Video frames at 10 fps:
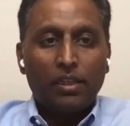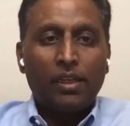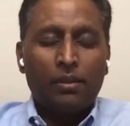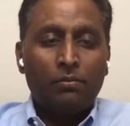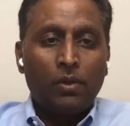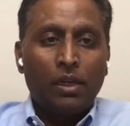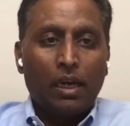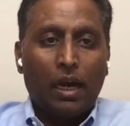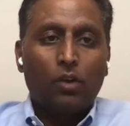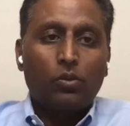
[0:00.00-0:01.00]
and then
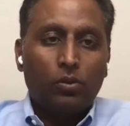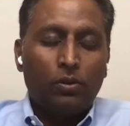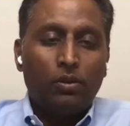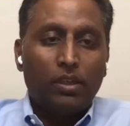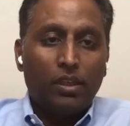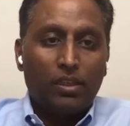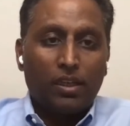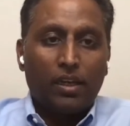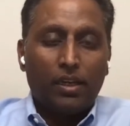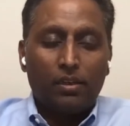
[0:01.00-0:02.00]
how to
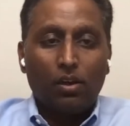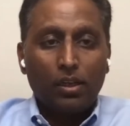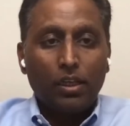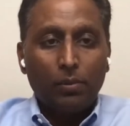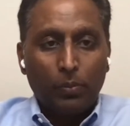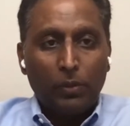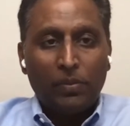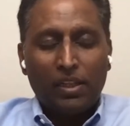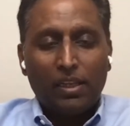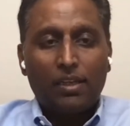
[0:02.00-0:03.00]
integrate or
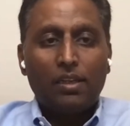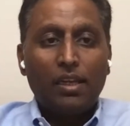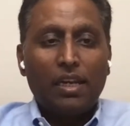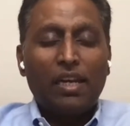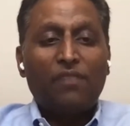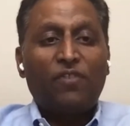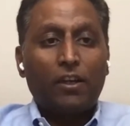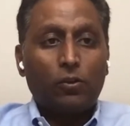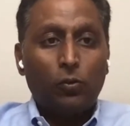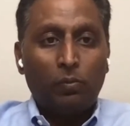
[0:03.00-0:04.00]
implement that in an
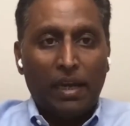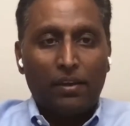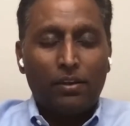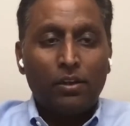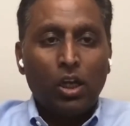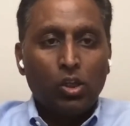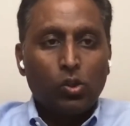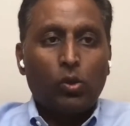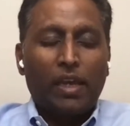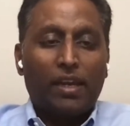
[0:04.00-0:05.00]
effective manner
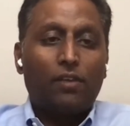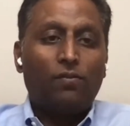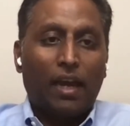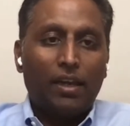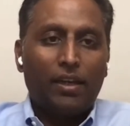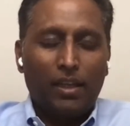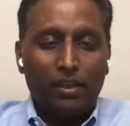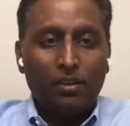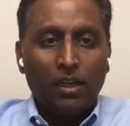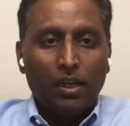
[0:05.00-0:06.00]
so they can
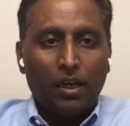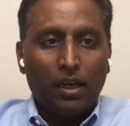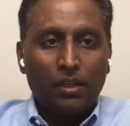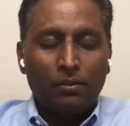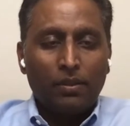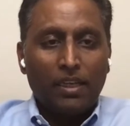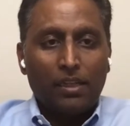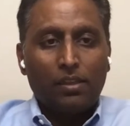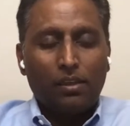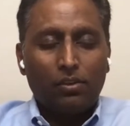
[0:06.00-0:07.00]
validate and
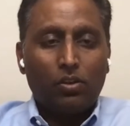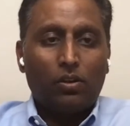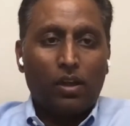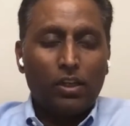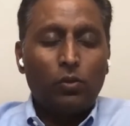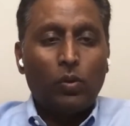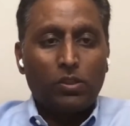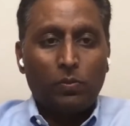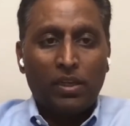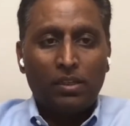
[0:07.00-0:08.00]
get the return on
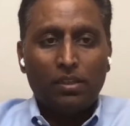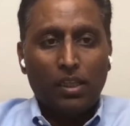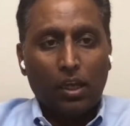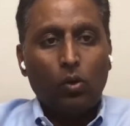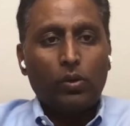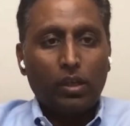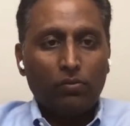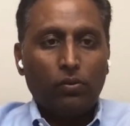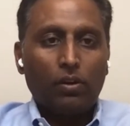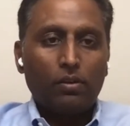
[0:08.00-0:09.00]
investment they are
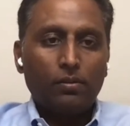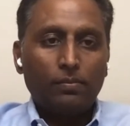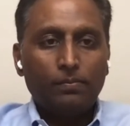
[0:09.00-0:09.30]
looking for.